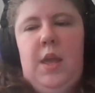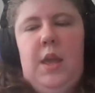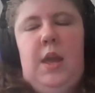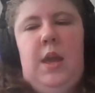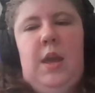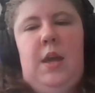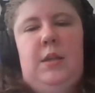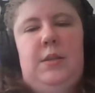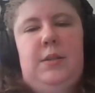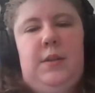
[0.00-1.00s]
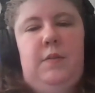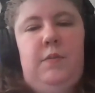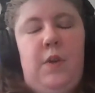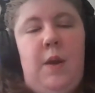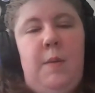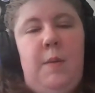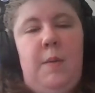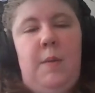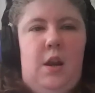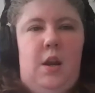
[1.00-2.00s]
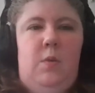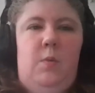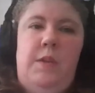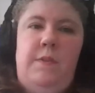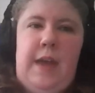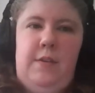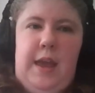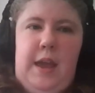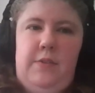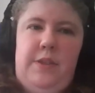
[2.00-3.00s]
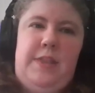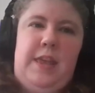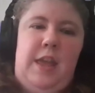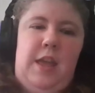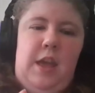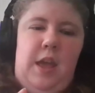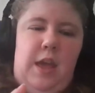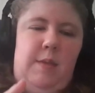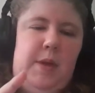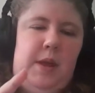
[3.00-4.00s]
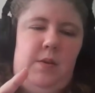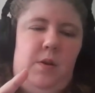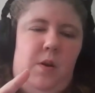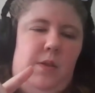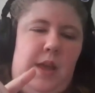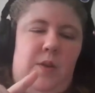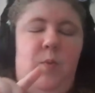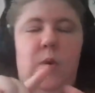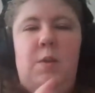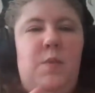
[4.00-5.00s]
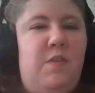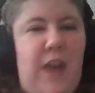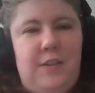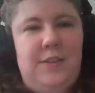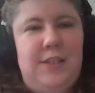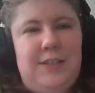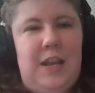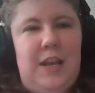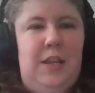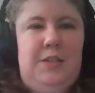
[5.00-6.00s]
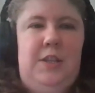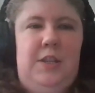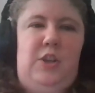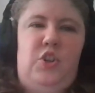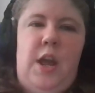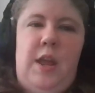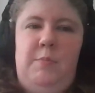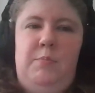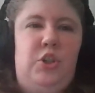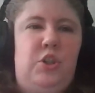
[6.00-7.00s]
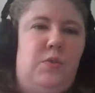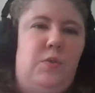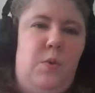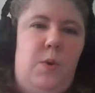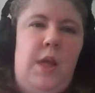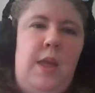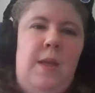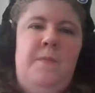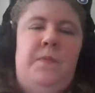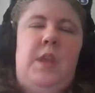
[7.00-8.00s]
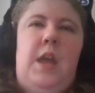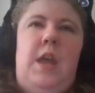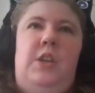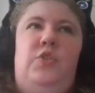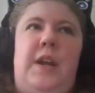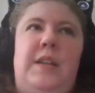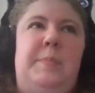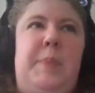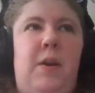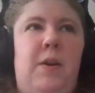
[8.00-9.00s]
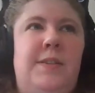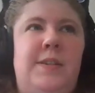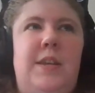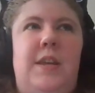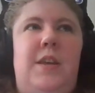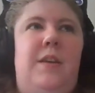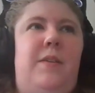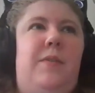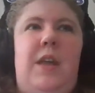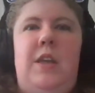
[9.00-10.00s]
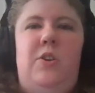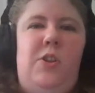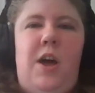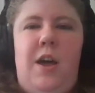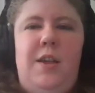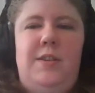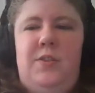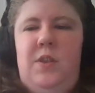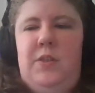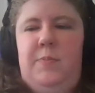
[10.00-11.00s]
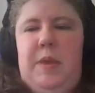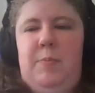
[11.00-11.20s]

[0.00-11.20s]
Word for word: And from there, we found out that they had been like working with Faculty Senate to like try and push through a transparency like clause that people